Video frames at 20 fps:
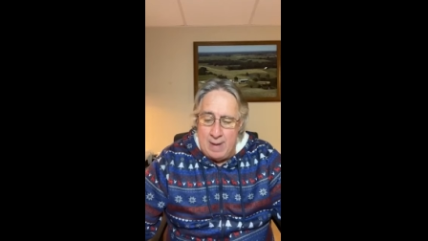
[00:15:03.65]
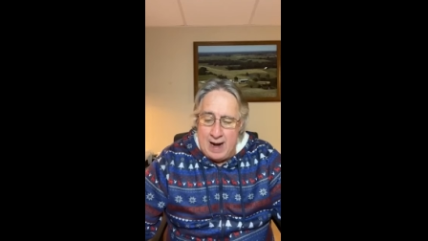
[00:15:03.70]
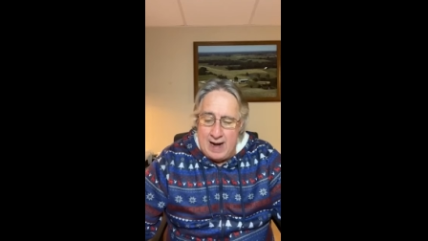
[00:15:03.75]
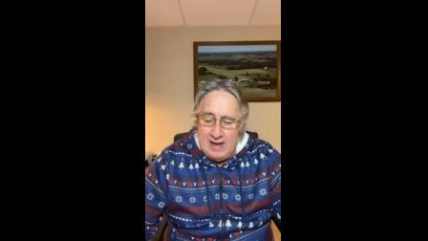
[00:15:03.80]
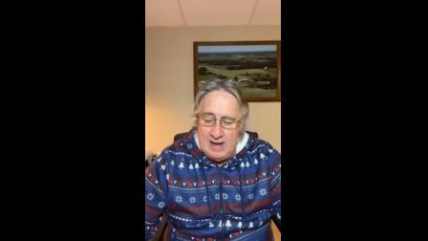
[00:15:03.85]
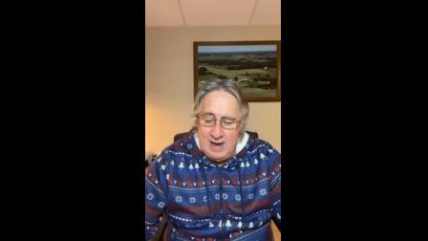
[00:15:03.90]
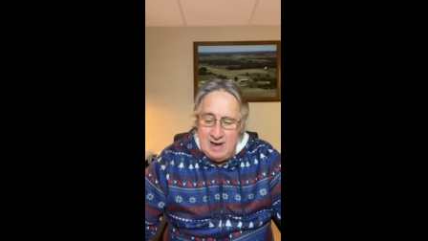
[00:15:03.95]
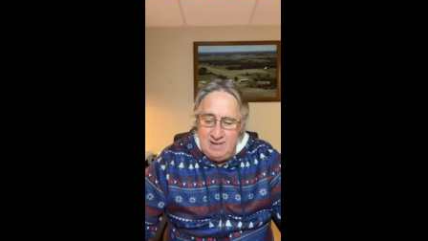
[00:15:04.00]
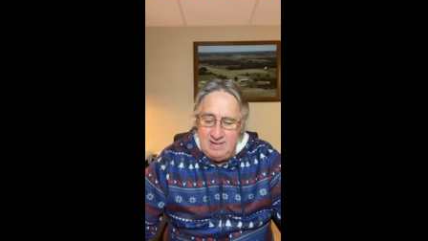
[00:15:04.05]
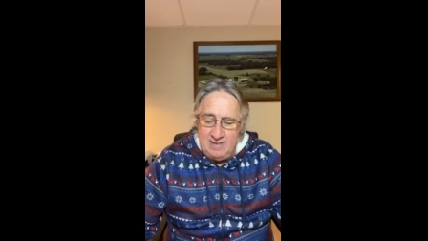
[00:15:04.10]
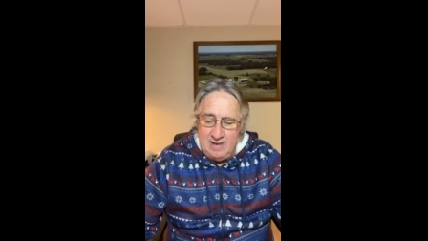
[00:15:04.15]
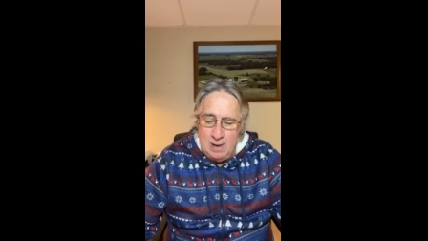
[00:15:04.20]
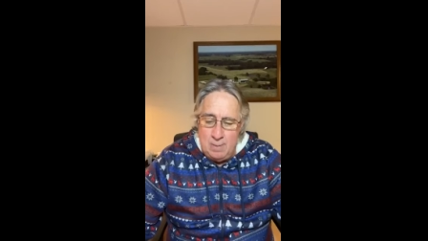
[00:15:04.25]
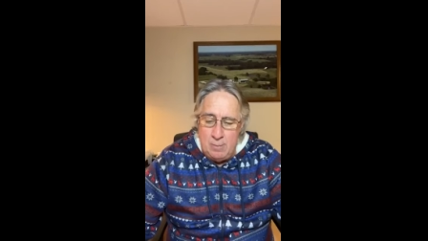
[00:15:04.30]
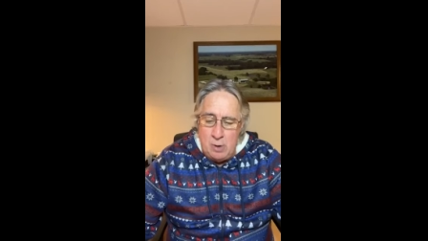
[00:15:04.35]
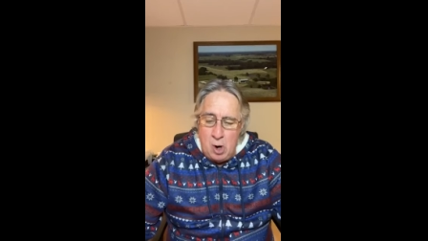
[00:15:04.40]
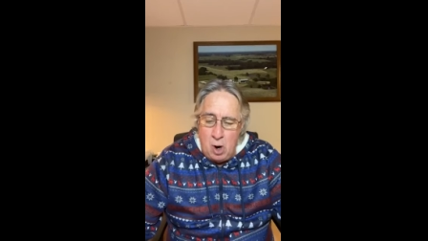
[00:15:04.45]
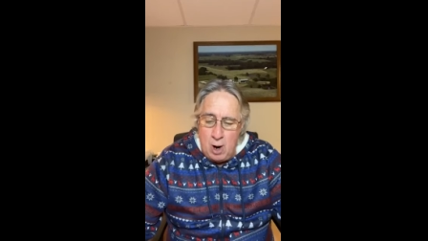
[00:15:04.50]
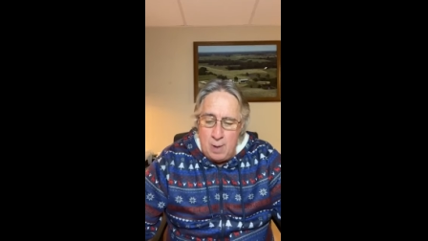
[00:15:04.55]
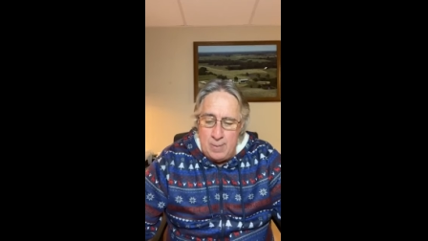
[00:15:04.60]

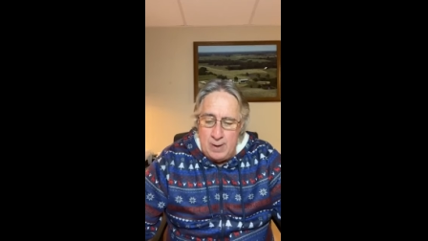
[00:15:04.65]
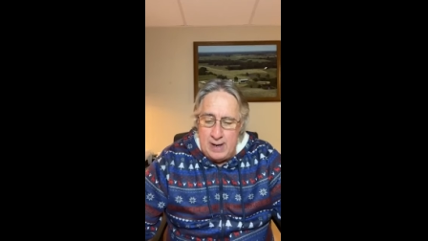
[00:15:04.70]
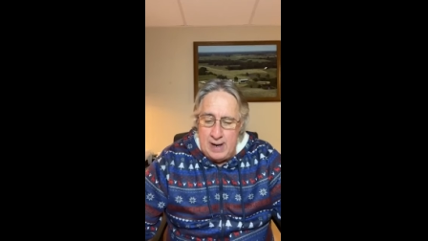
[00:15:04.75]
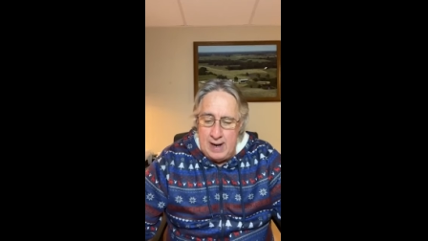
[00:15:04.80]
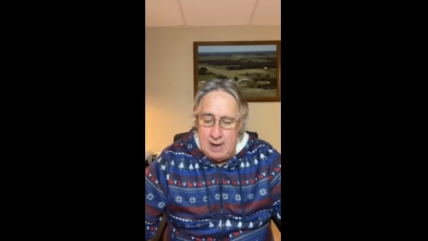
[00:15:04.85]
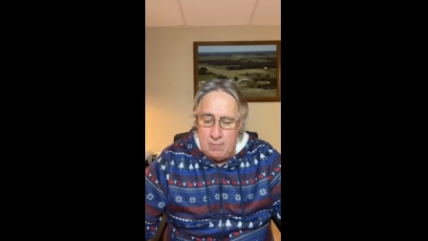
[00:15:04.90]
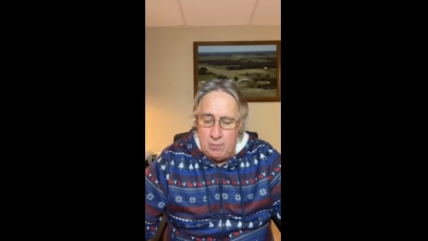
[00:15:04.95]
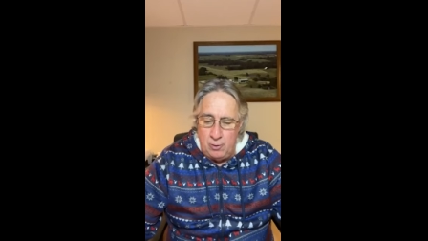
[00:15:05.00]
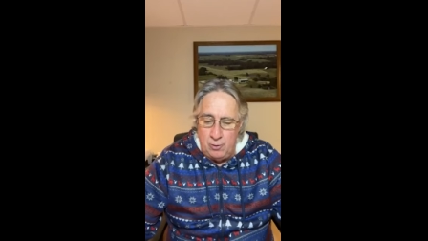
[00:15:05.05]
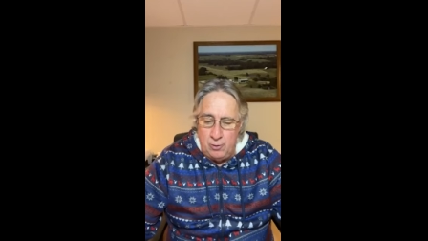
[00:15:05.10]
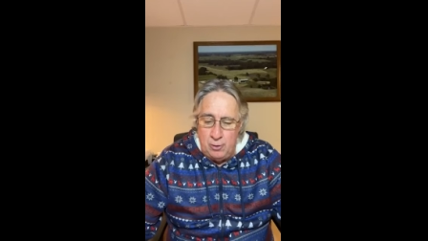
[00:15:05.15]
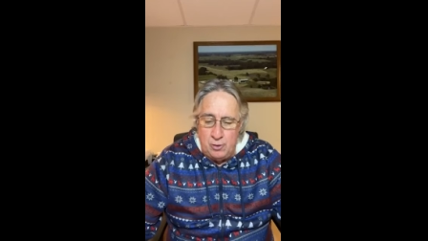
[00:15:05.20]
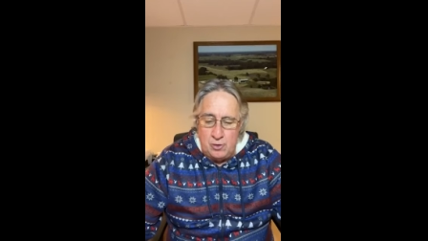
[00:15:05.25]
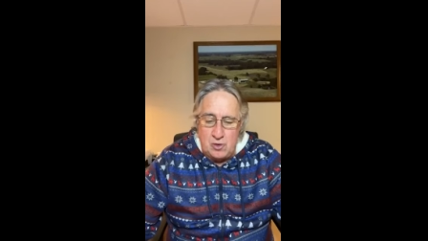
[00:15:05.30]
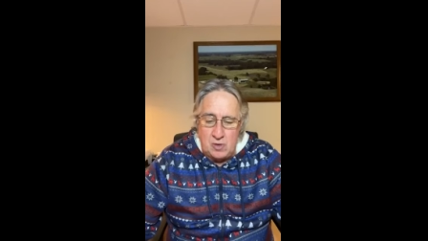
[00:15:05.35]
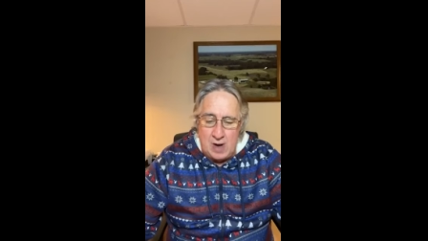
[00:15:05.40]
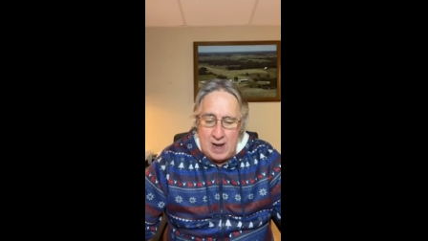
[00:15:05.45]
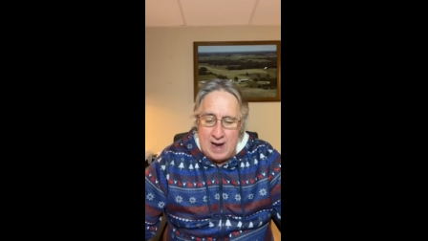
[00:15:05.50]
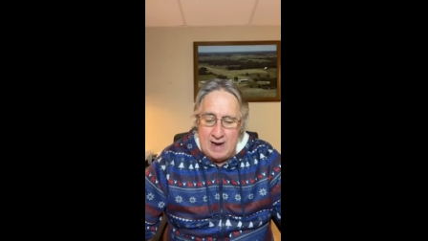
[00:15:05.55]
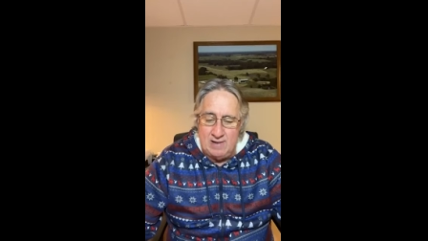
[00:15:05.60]
magnesium carbonate will
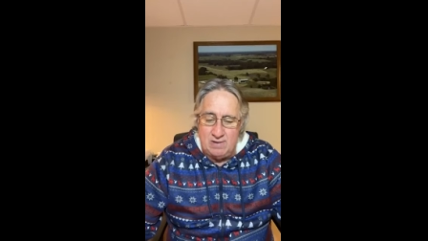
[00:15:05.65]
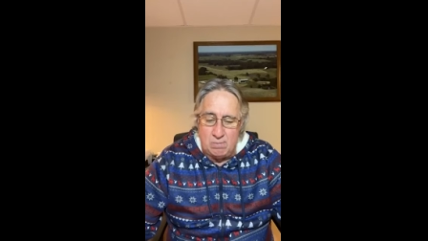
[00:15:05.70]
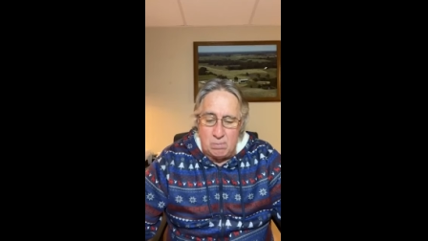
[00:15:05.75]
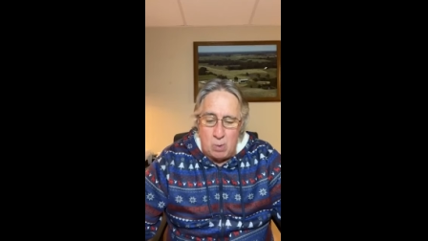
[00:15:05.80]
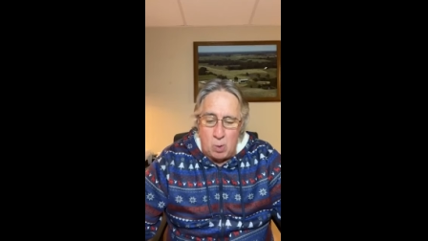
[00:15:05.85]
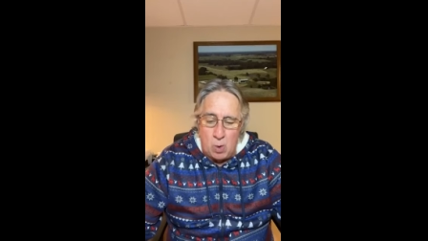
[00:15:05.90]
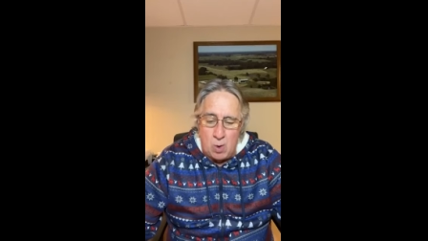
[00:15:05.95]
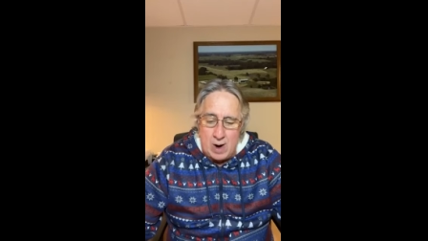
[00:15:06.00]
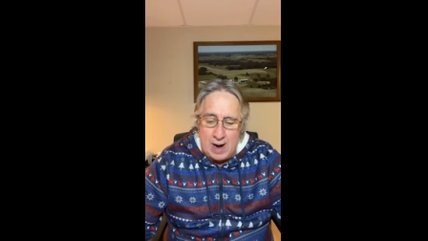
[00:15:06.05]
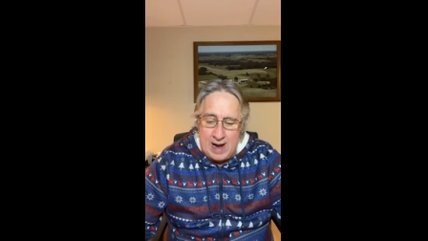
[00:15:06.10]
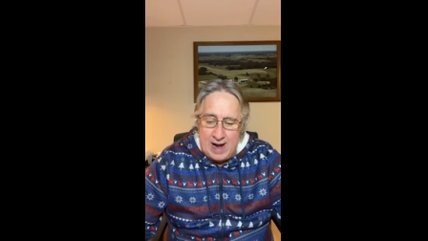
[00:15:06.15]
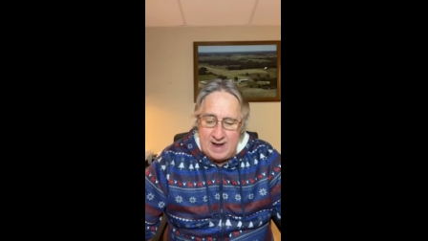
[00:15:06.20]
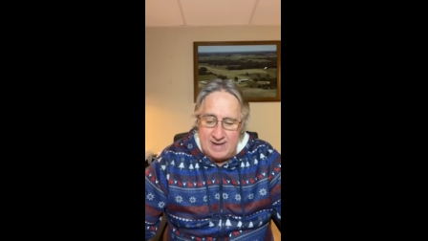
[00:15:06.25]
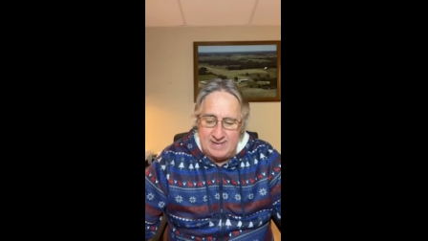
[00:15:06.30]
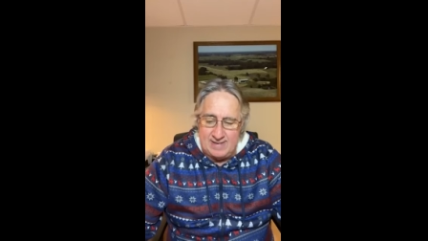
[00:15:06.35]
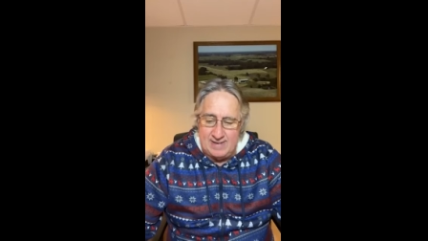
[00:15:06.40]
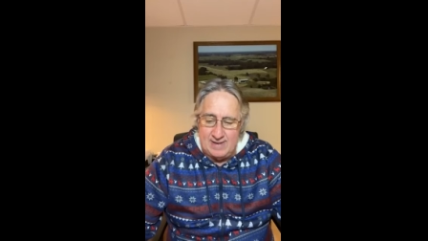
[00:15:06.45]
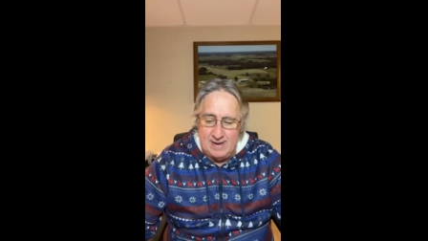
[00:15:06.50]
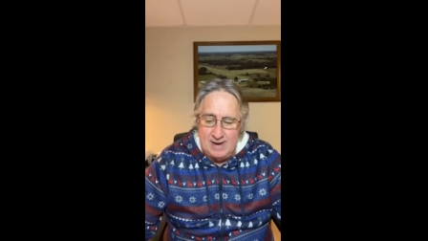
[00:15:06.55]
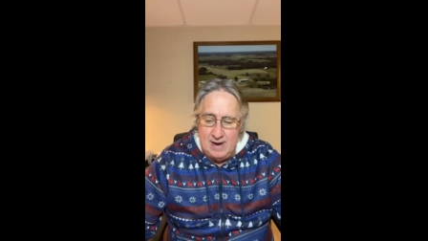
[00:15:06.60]
neutralize more
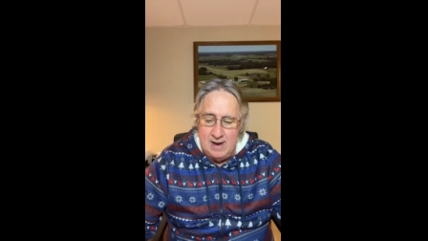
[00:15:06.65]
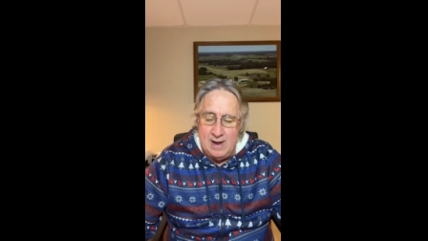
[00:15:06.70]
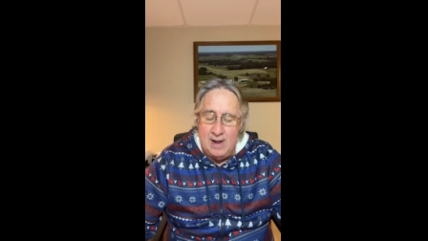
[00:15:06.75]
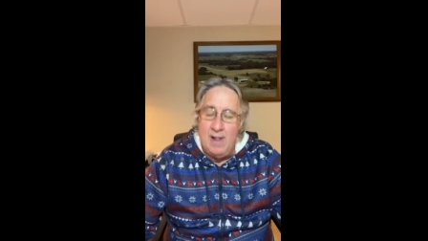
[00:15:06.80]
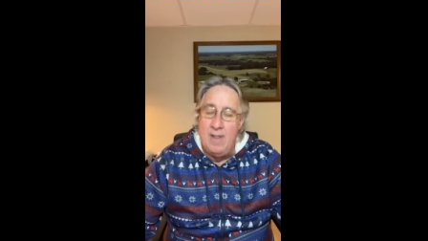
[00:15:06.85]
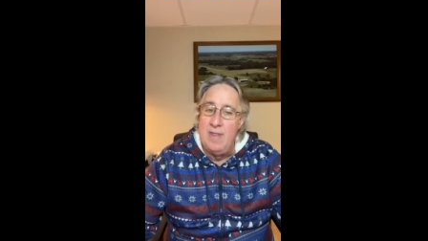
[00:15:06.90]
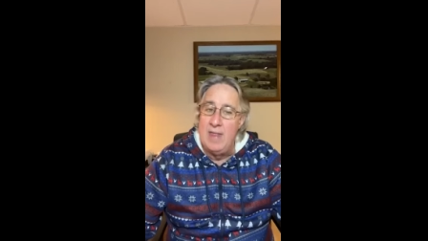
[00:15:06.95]
acid